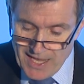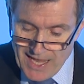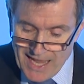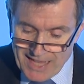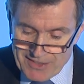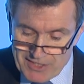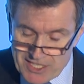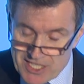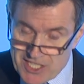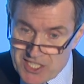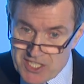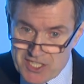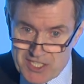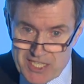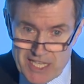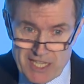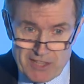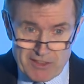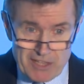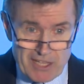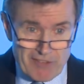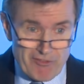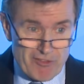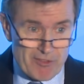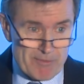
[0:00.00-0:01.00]
And they seek
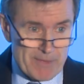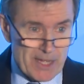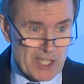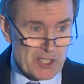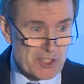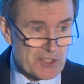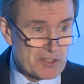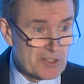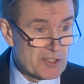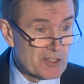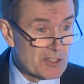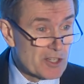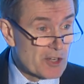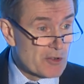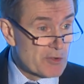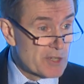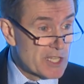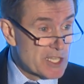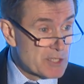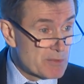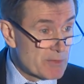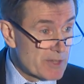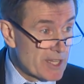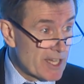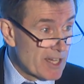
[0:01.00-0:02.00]
the information that
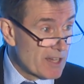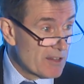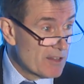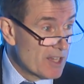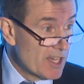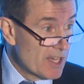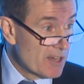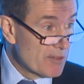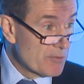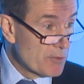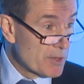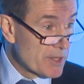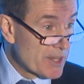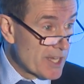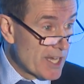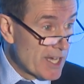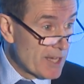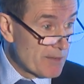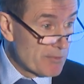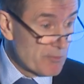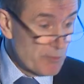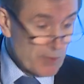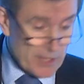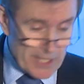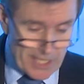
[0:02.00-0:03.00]
agrees with their, with
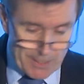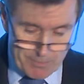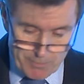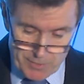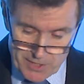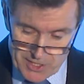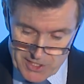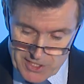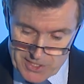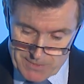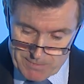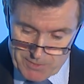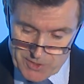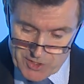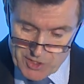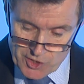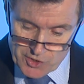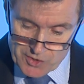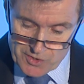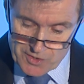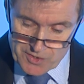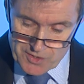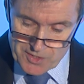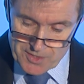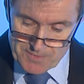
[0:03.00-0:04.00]
their, with their
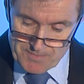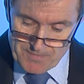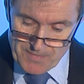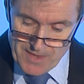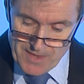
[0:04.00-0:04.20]
predispositions.